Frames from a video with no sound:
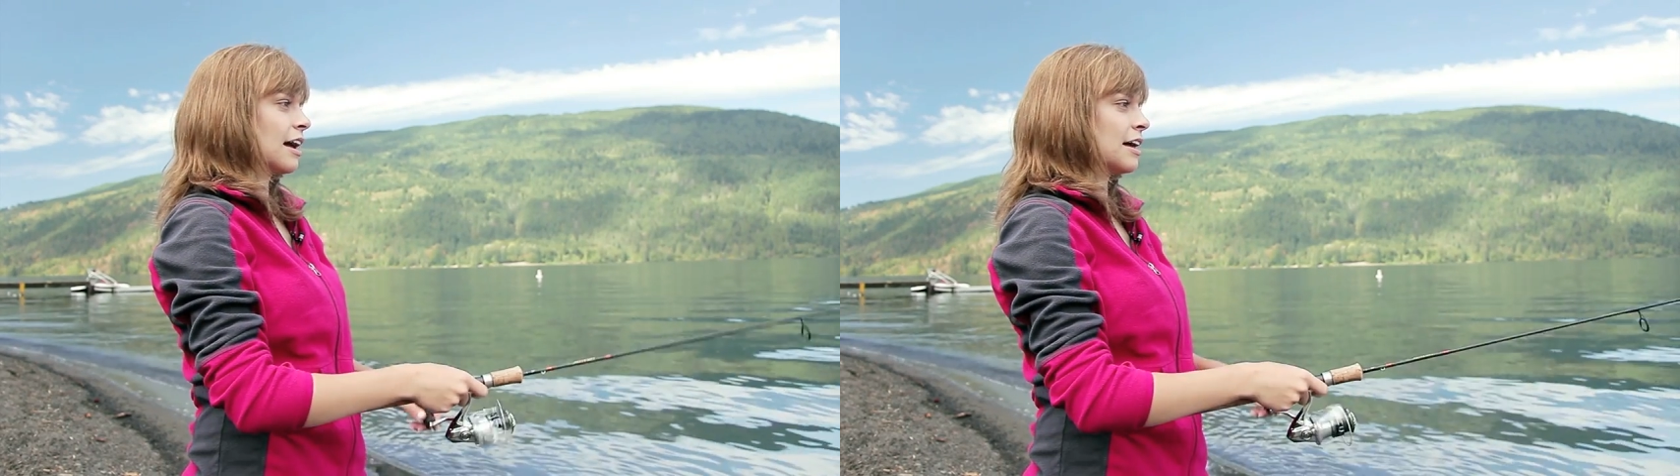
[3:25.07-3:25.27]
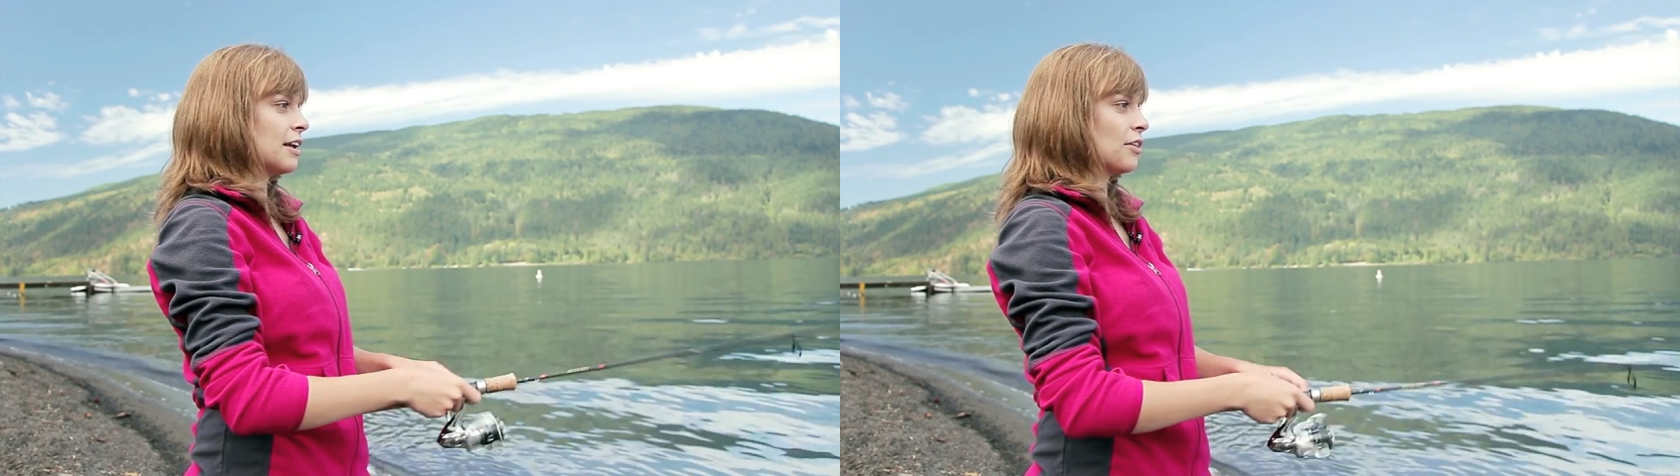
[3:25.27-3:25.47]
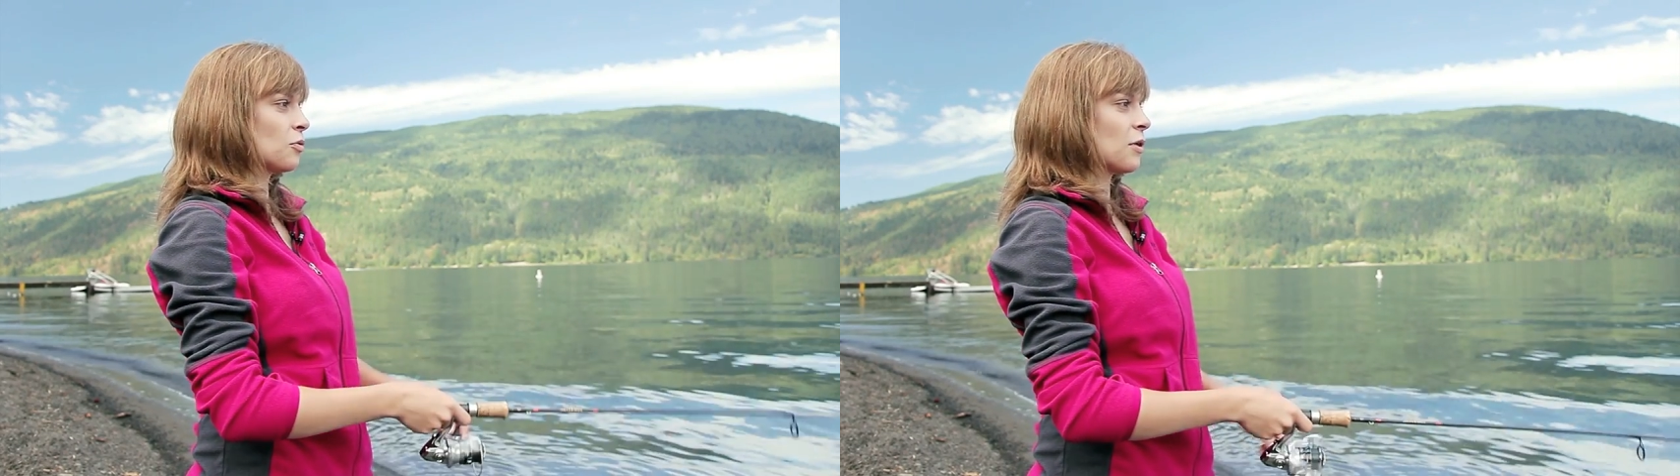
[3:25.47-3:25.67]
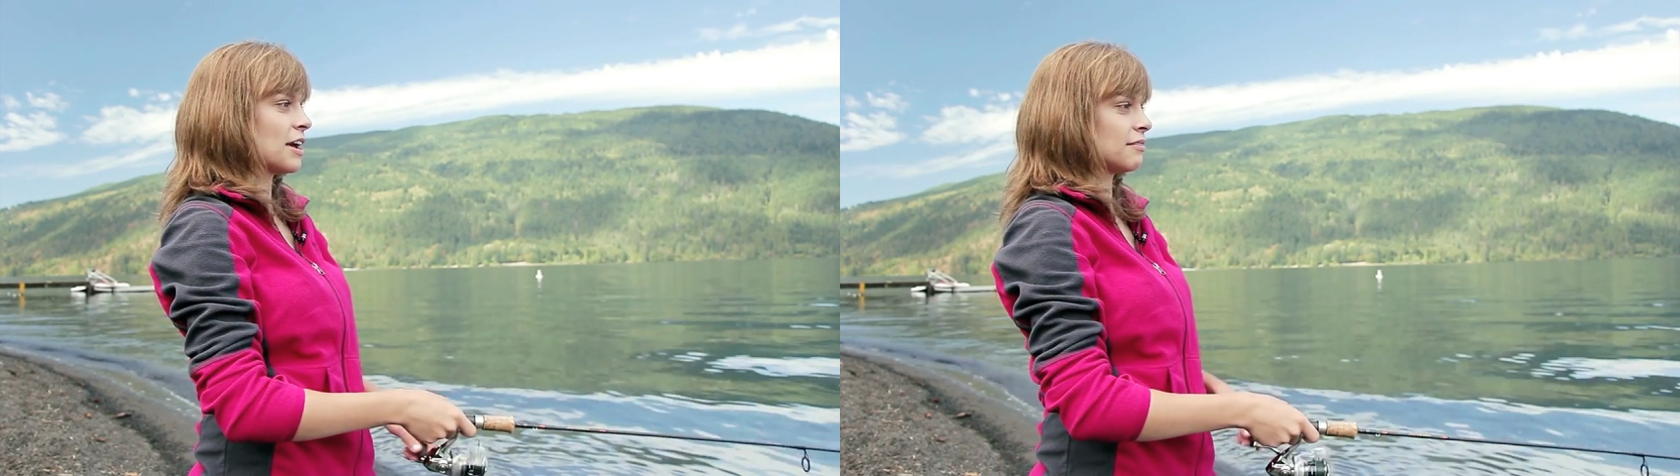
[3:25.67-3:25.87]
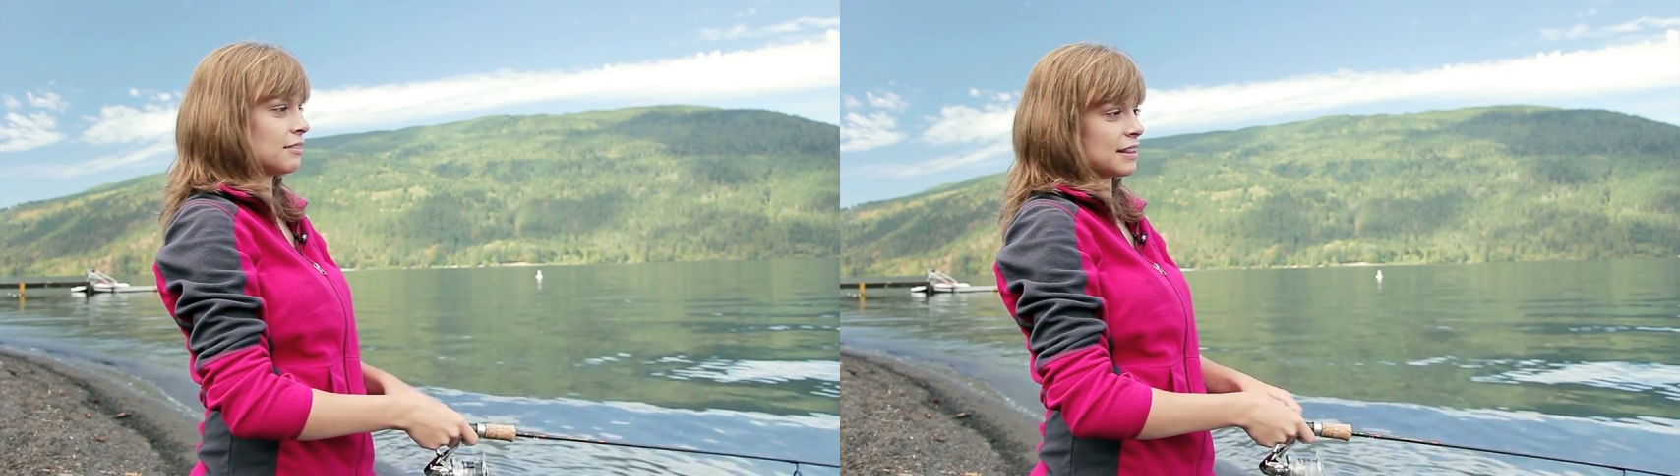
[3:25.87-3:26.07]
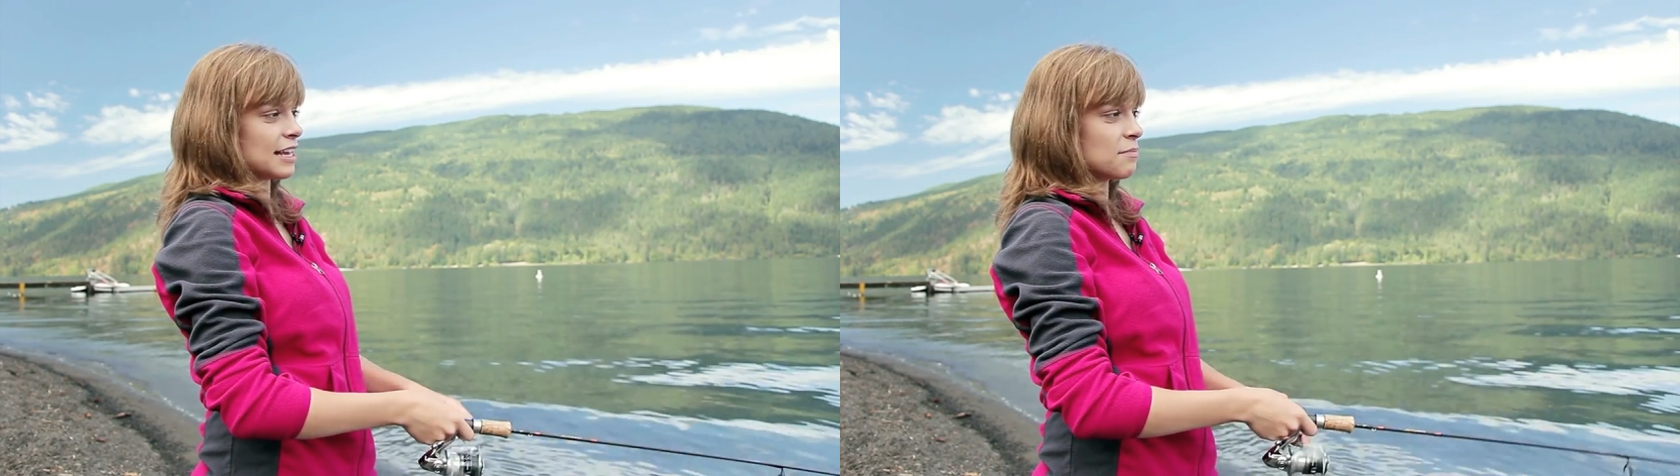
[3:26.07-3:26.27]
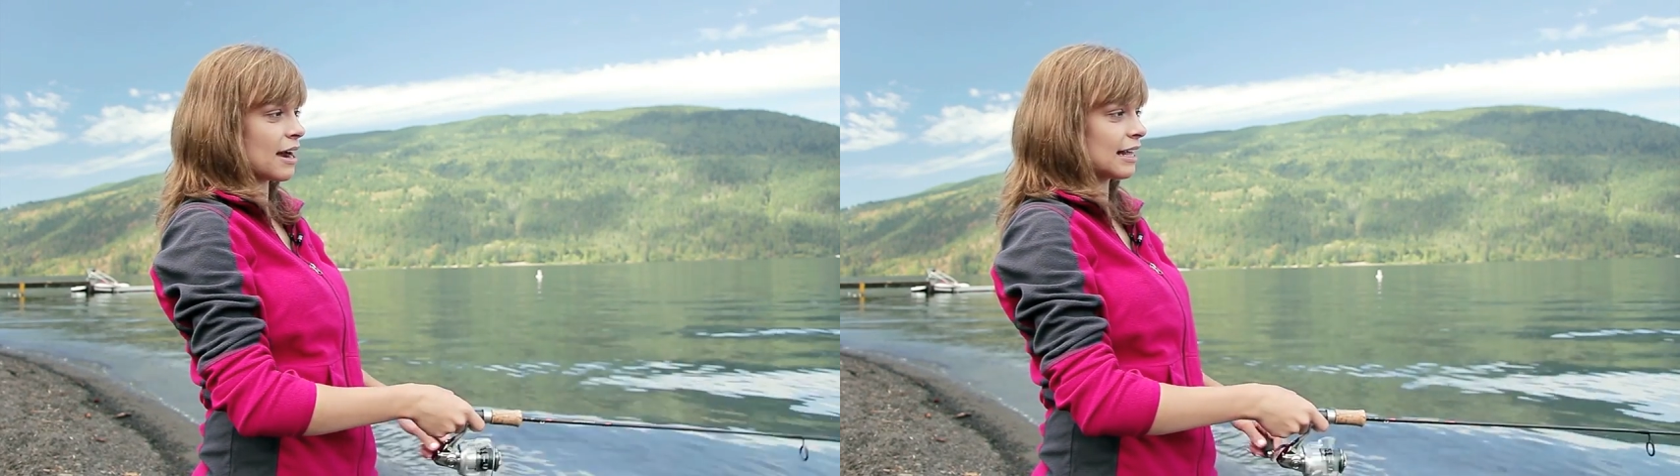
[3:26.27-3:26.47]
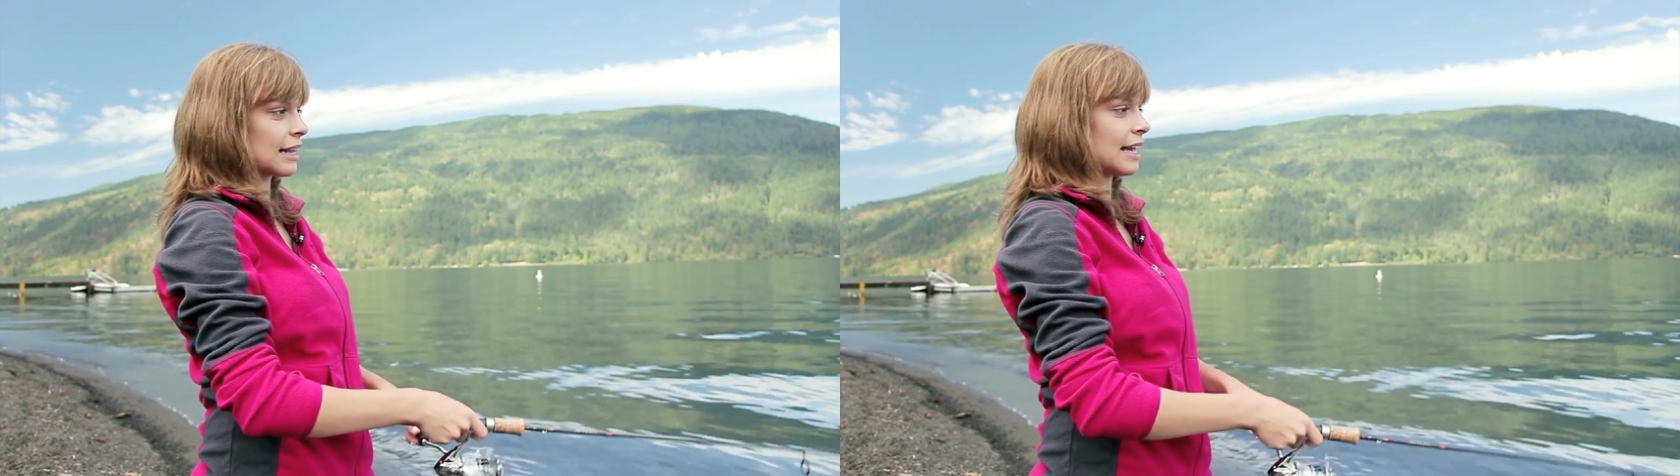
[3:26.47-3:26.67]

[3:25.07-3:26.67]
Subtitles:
Another way that they might